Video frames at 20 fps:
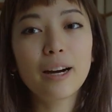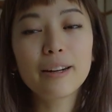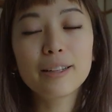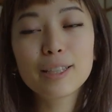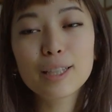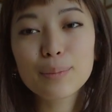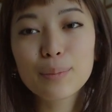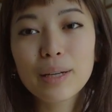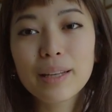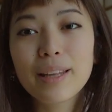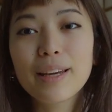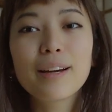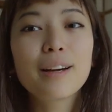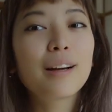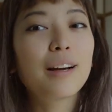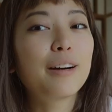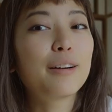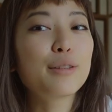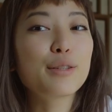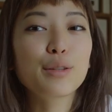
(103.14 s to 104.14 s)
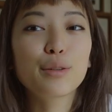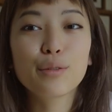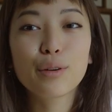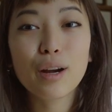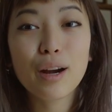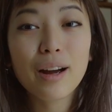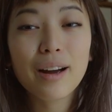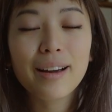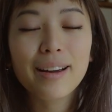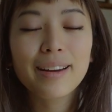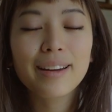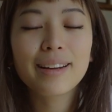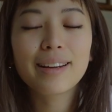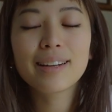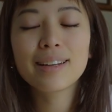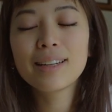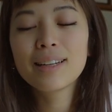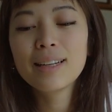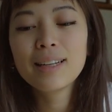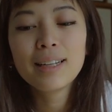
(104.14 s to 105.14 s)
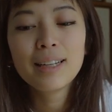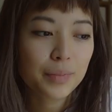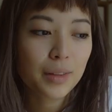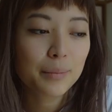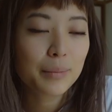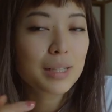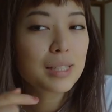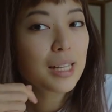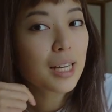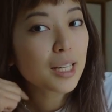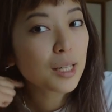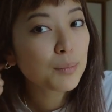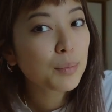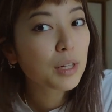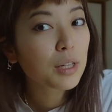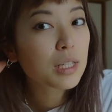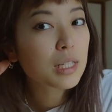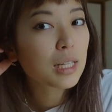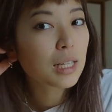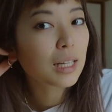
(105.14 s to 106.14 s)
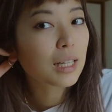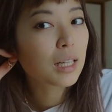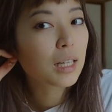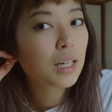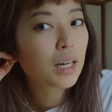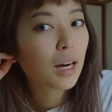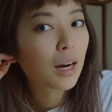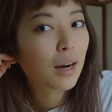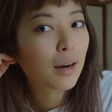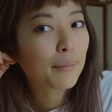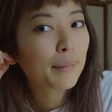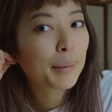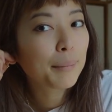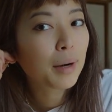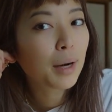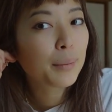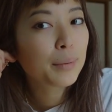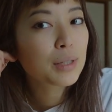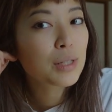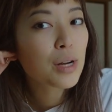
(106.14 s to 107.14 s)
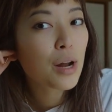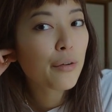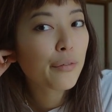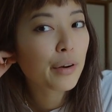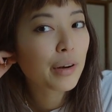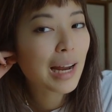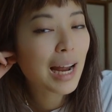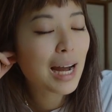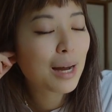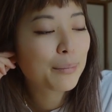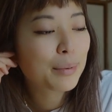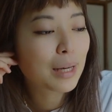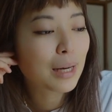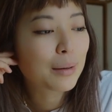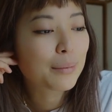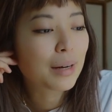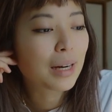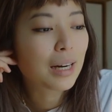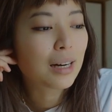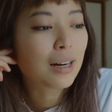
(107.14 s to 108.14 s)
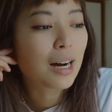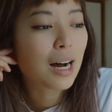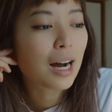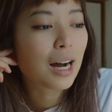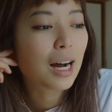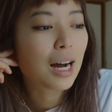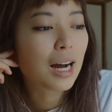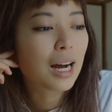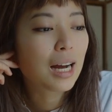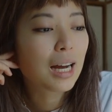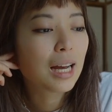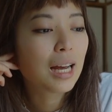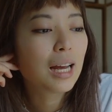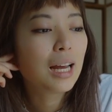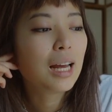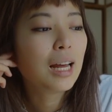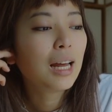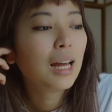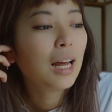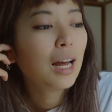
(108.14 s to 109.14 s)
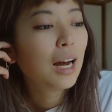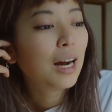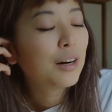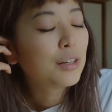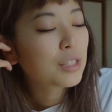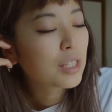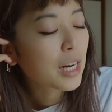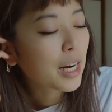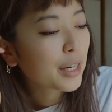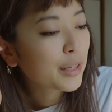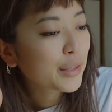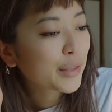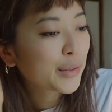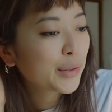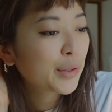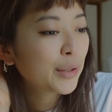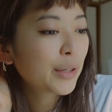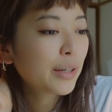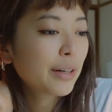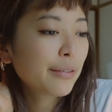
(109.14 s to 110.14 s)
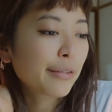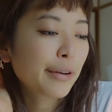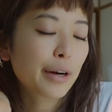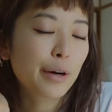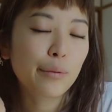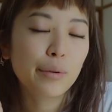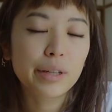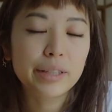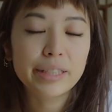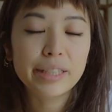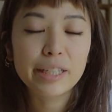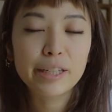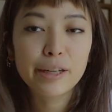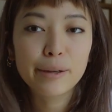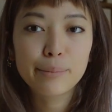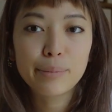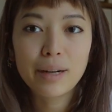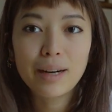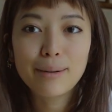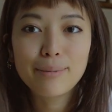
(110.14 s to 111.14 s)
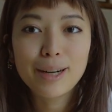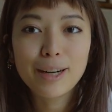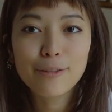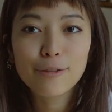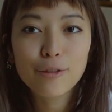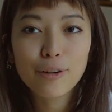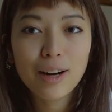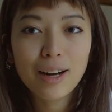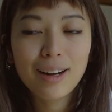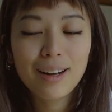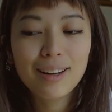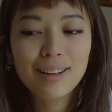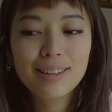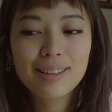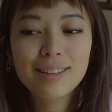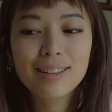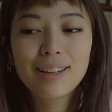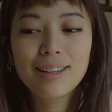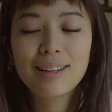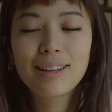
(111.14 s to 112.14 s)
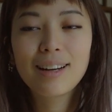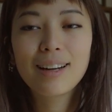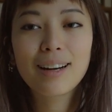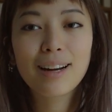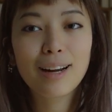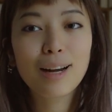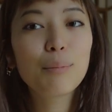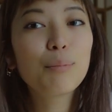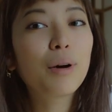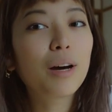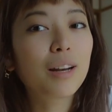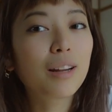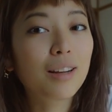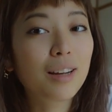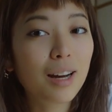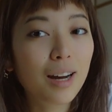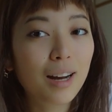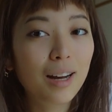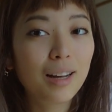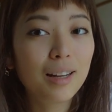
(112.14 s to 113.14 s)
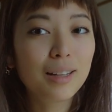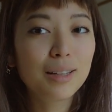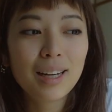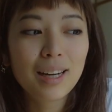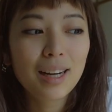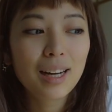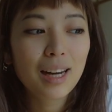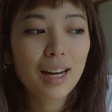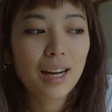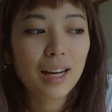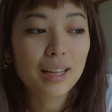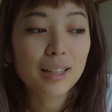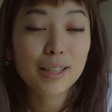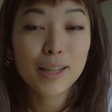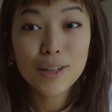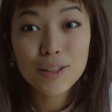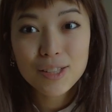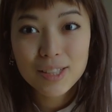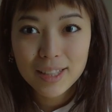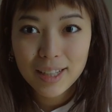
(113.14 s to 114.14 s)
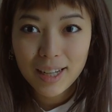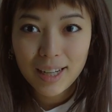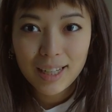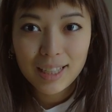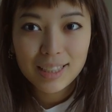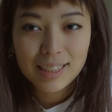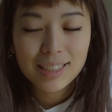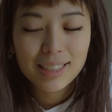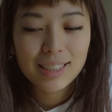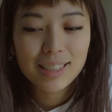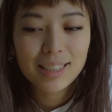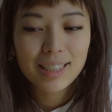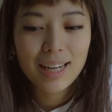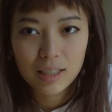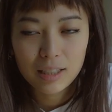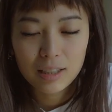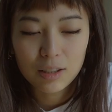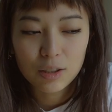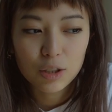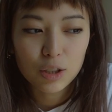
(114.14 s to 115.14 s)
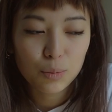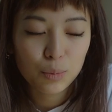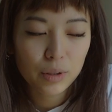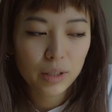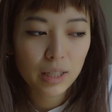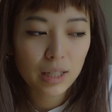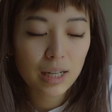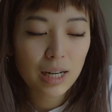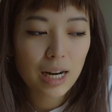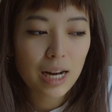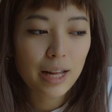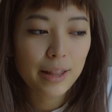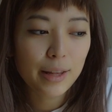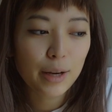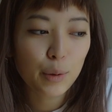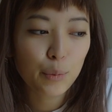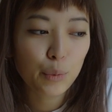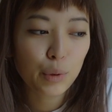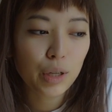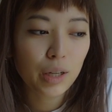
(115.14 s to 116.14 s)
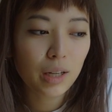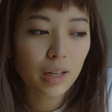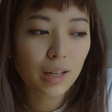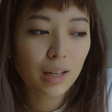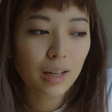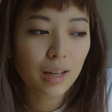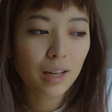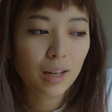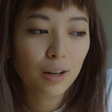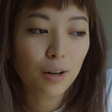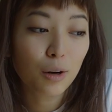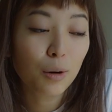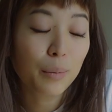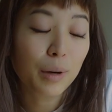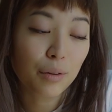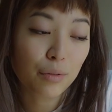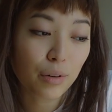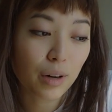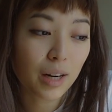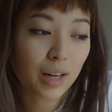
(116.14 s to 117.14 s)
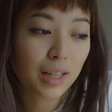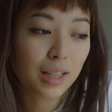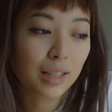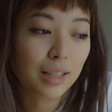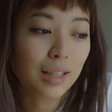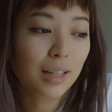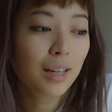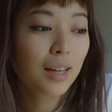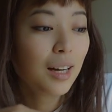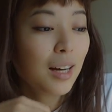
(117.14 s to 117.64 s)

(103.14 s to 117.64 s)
took me there. I was crying. My second piercing here, my mom was not very happy about. I, I was in high school, I forgot what year, but my friend and I bought a gun uh, Claire's Gun in Shibuya and then we, or my friend,